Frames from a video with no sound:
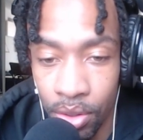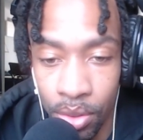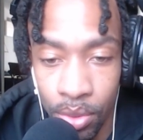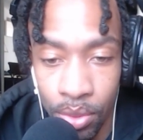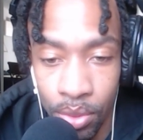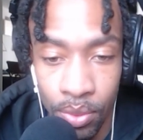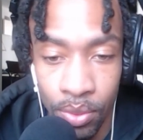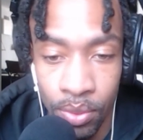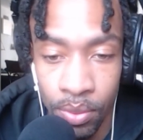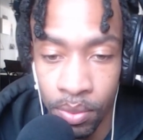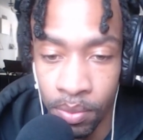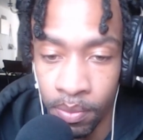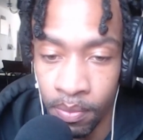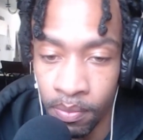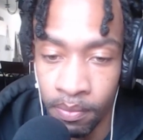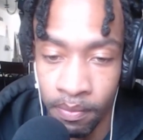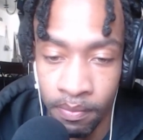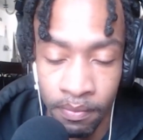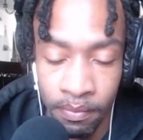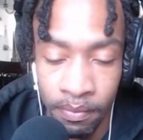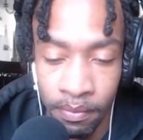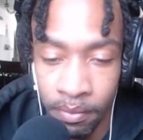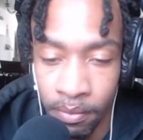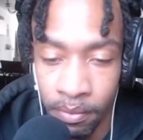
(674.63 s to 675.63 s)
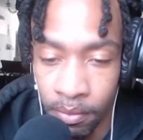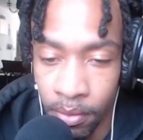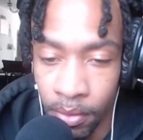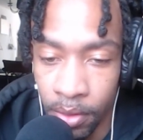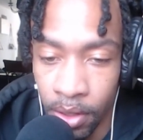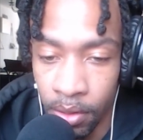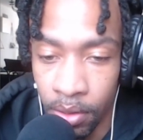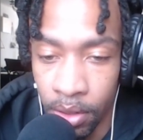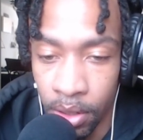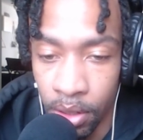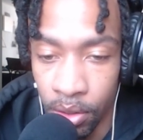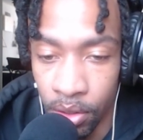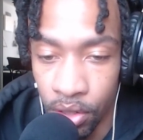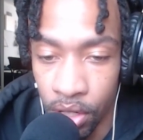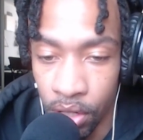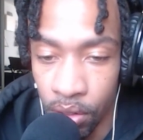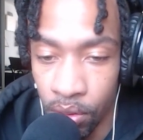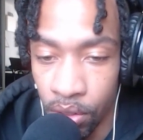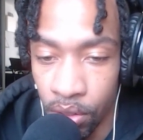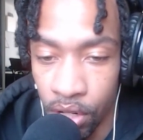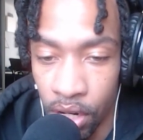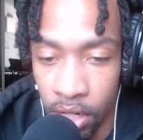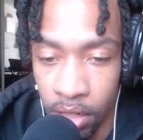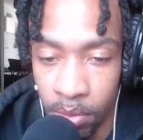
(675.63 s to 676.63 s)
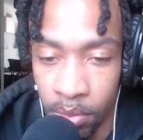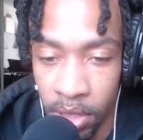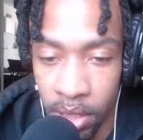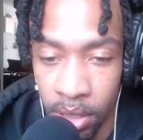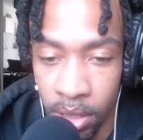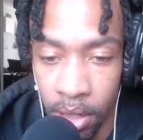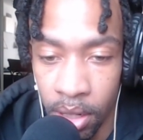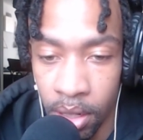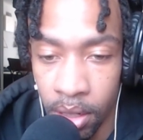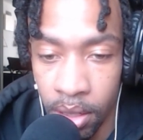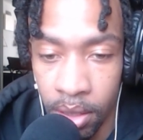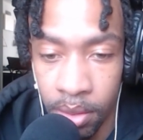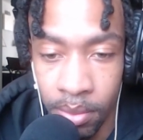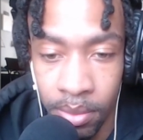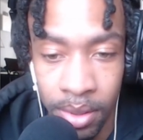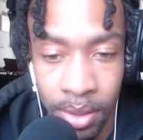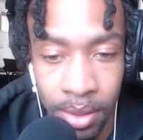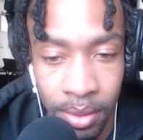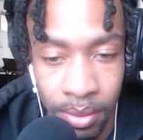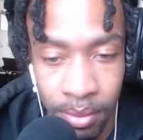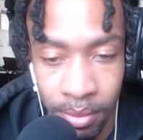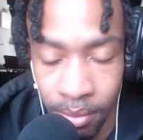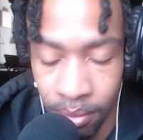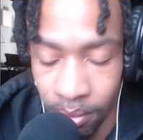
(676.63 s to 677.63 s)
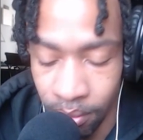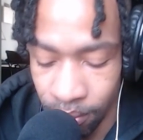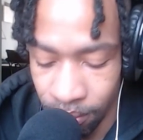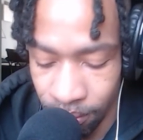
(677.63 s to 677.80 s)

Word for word: do until judgment comes,